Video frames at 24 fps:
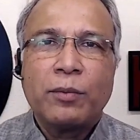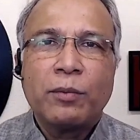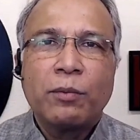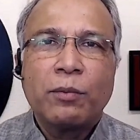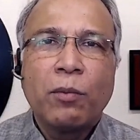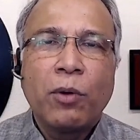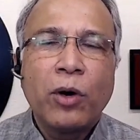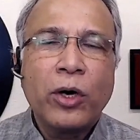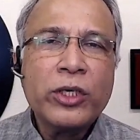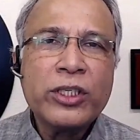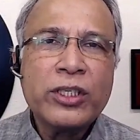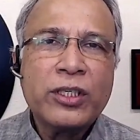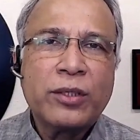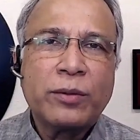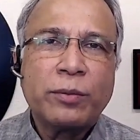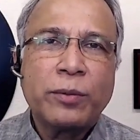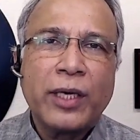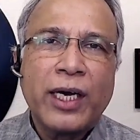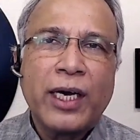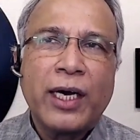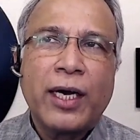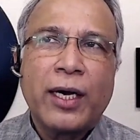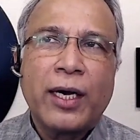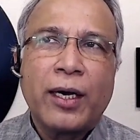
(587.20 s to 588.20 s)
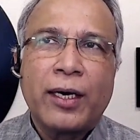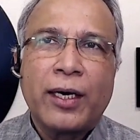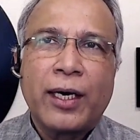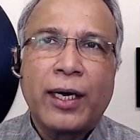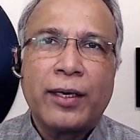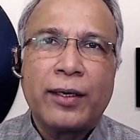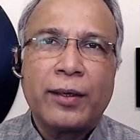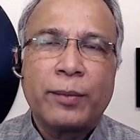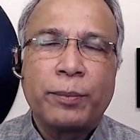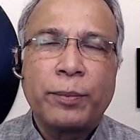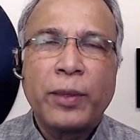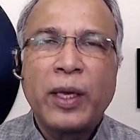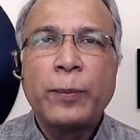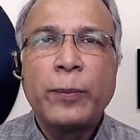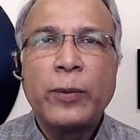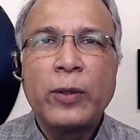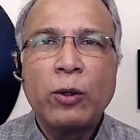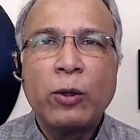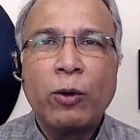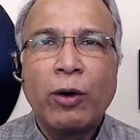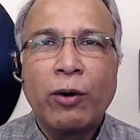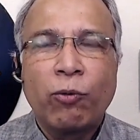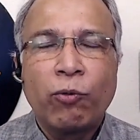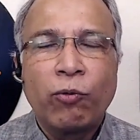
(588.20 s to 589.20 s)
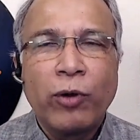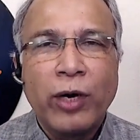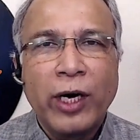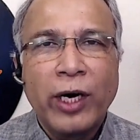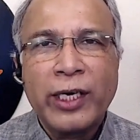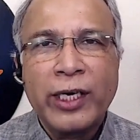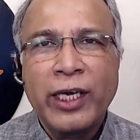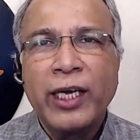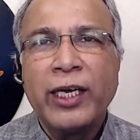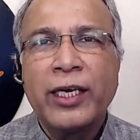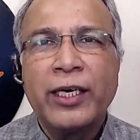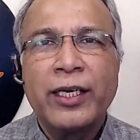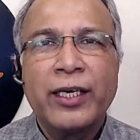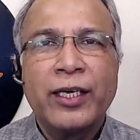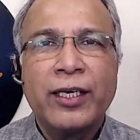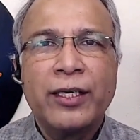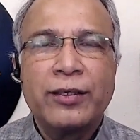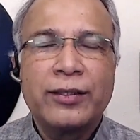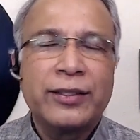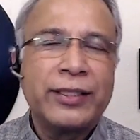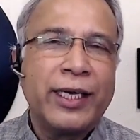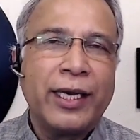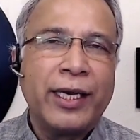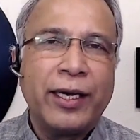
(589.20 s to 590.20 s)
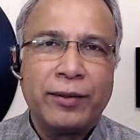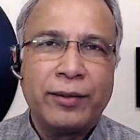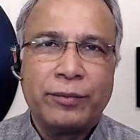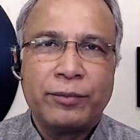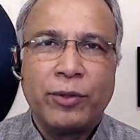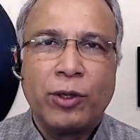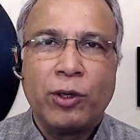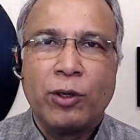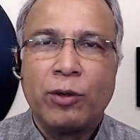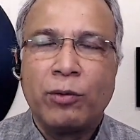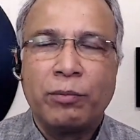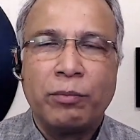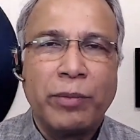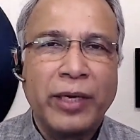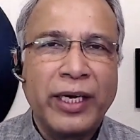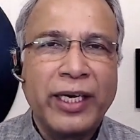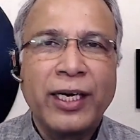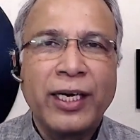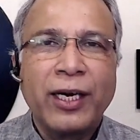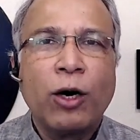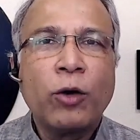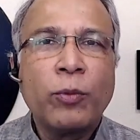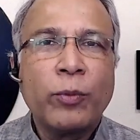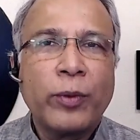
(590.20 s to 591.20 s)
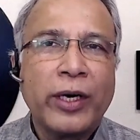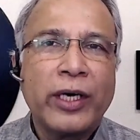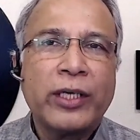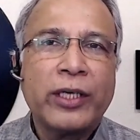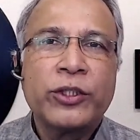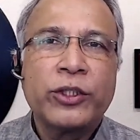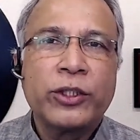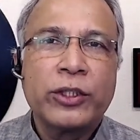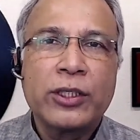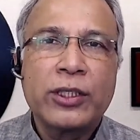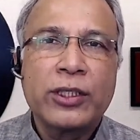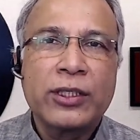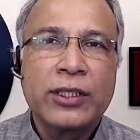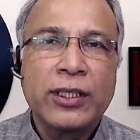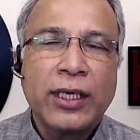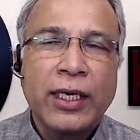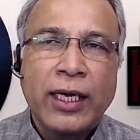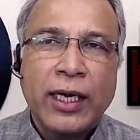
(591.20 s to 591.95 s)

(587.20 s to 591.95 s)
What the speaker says: most people who are working in, say, big corporations,